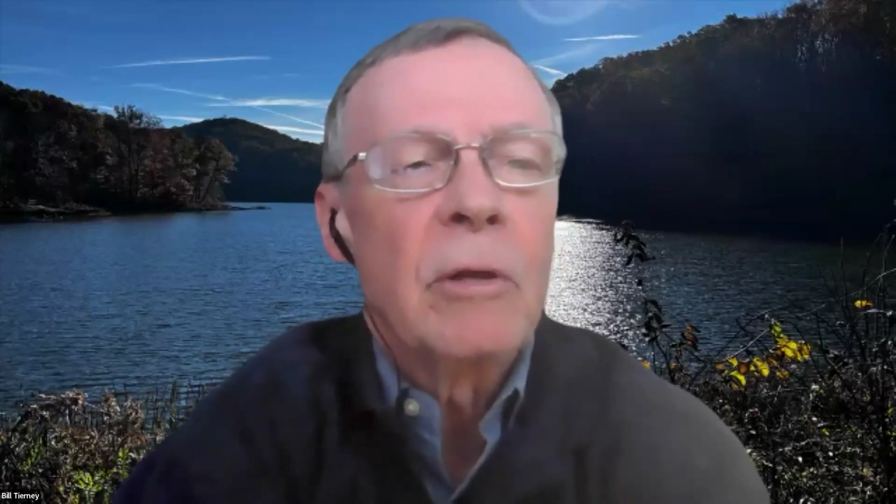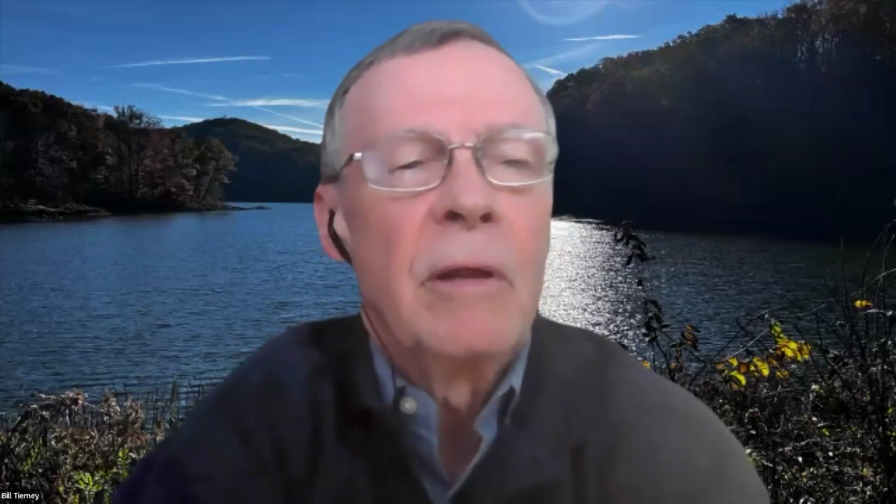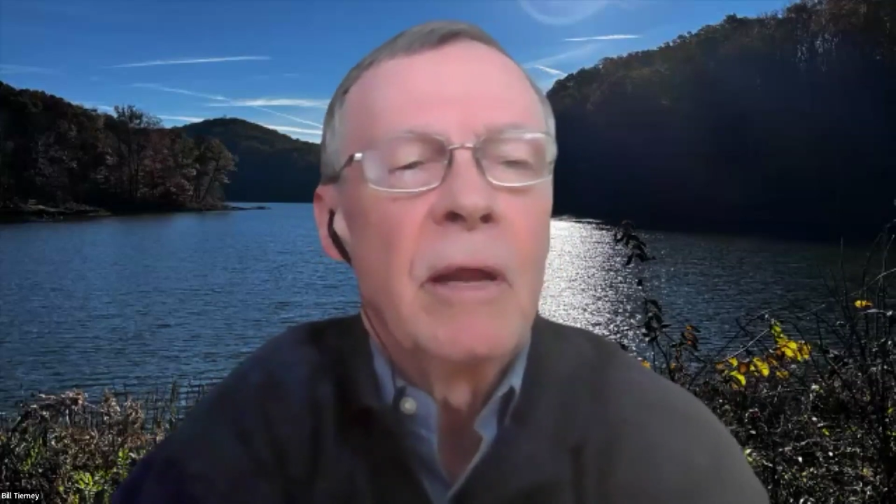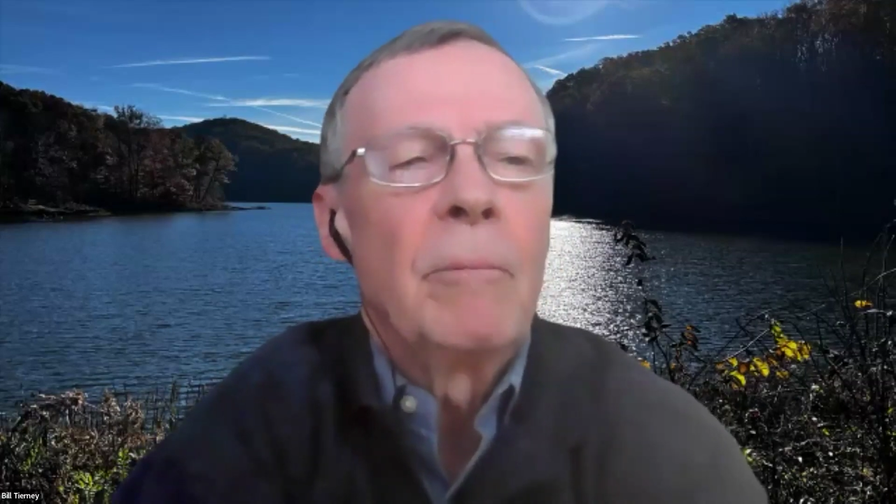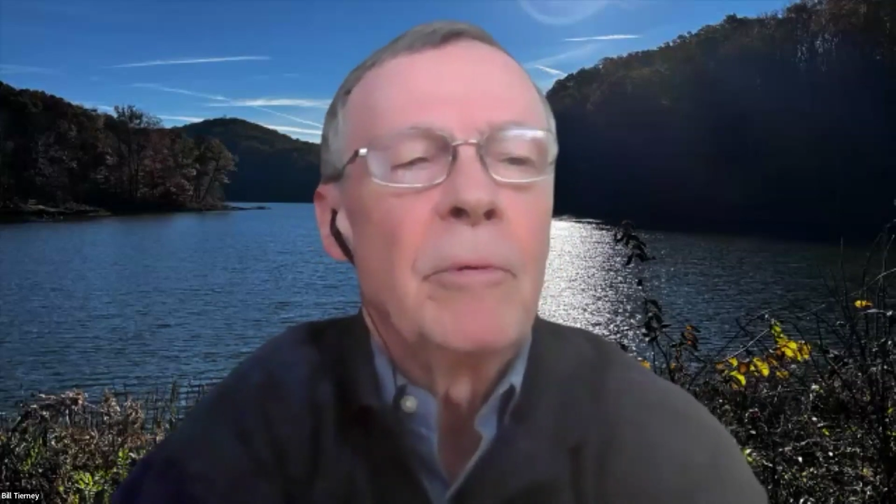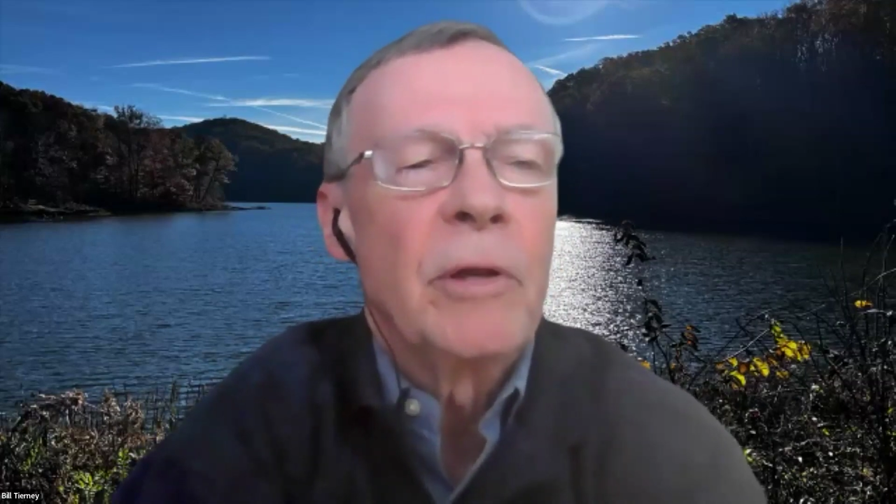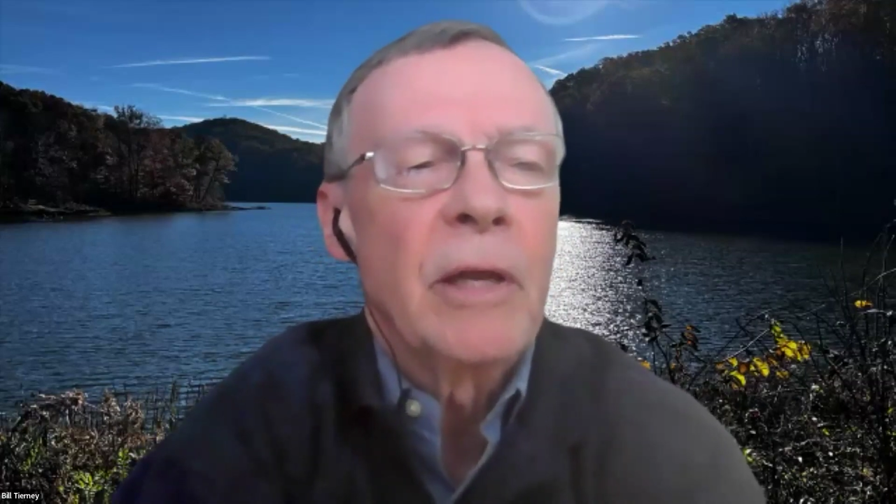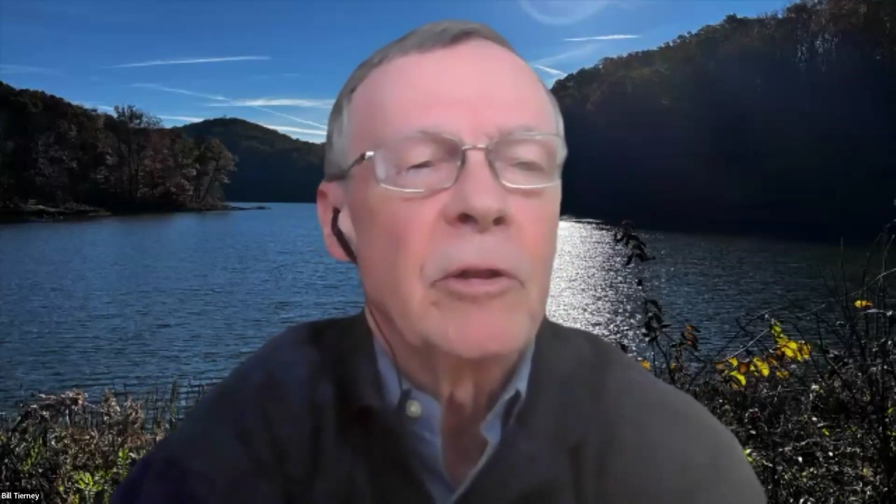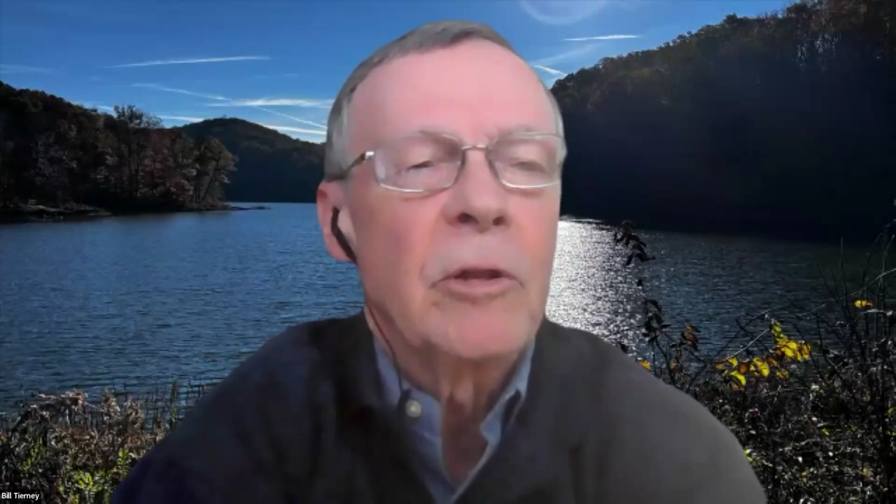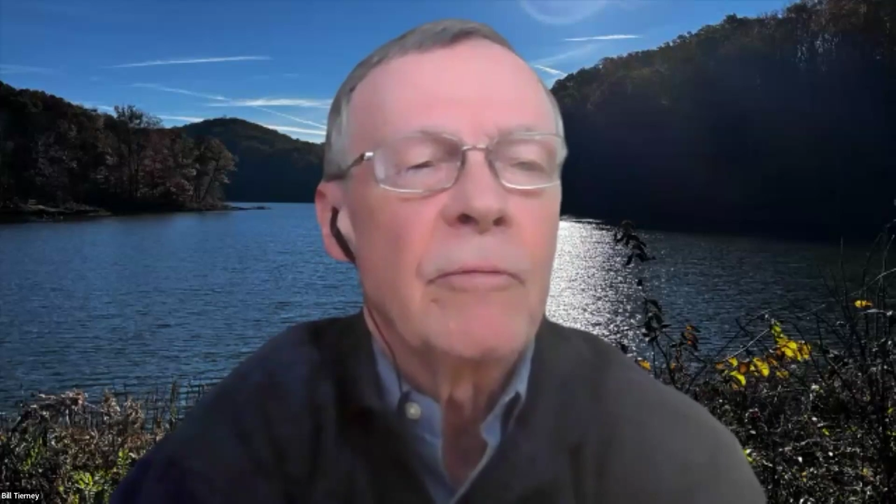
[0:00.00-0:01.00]
the
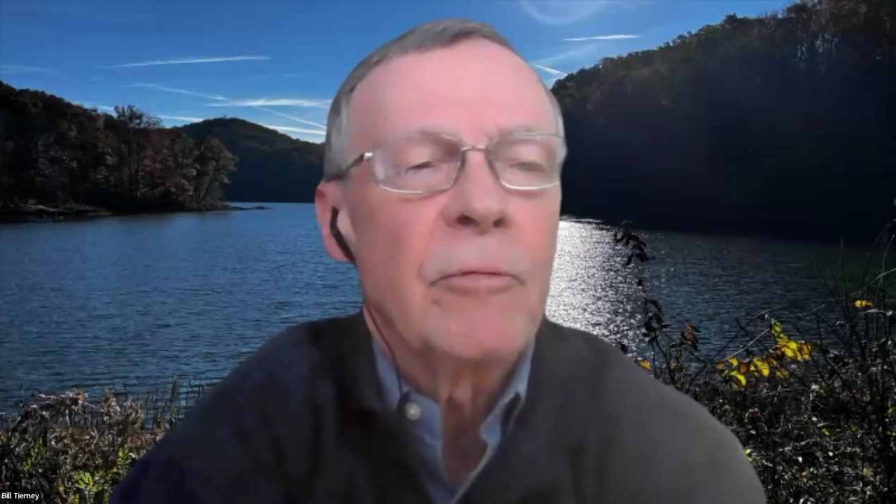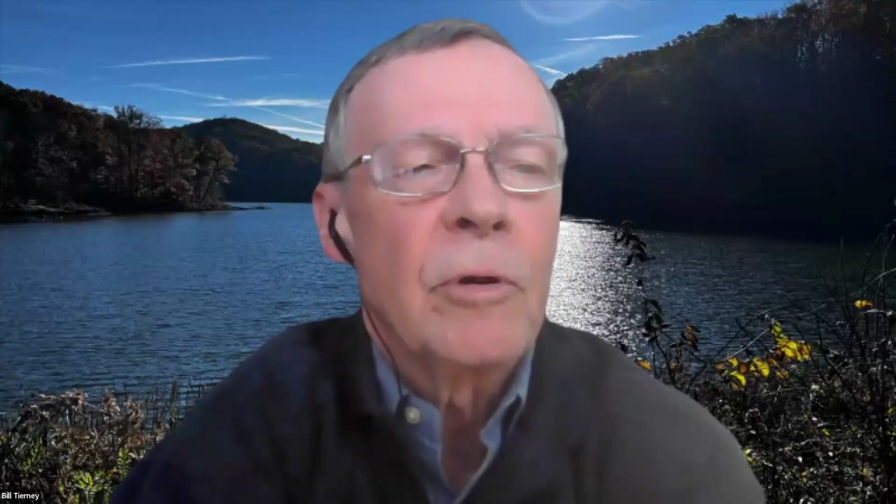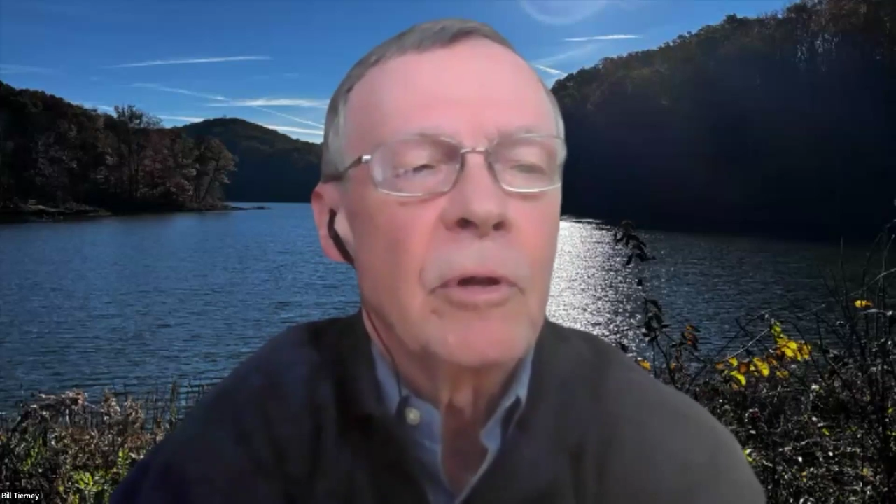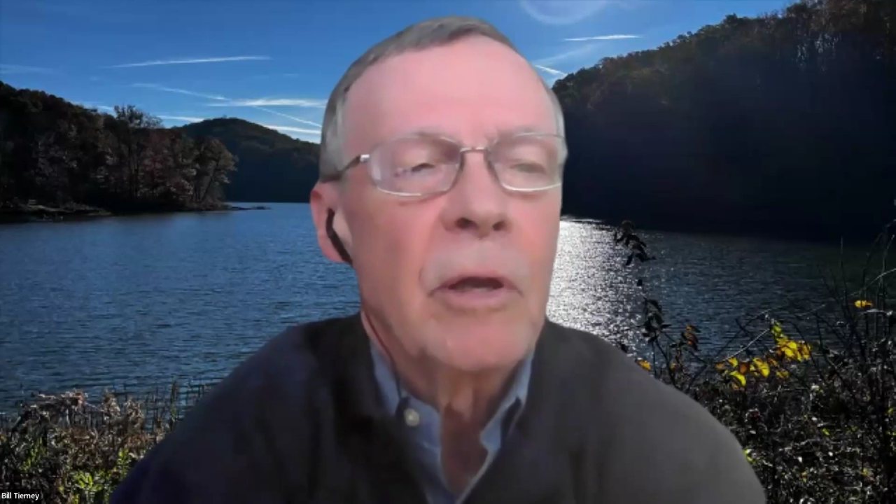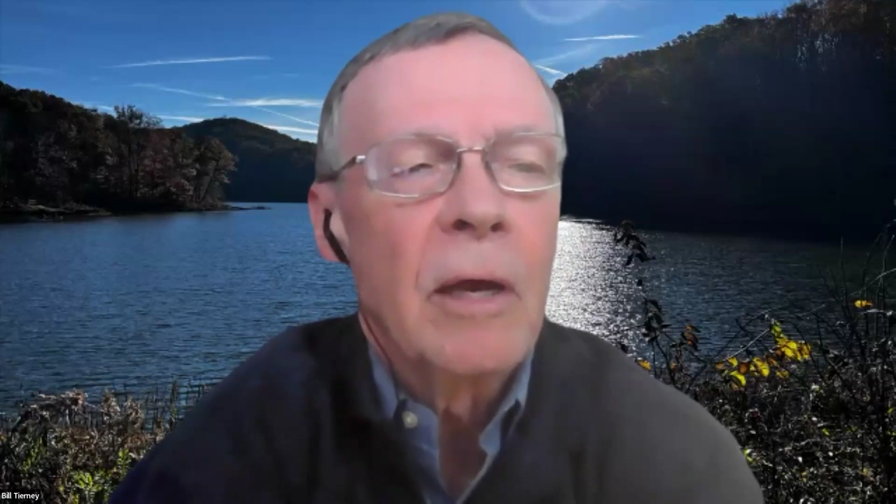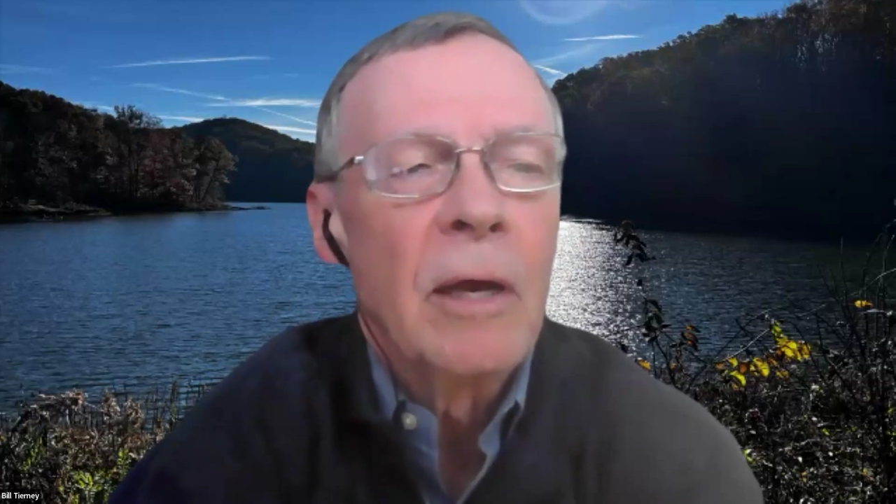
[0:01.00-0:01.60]
building of the different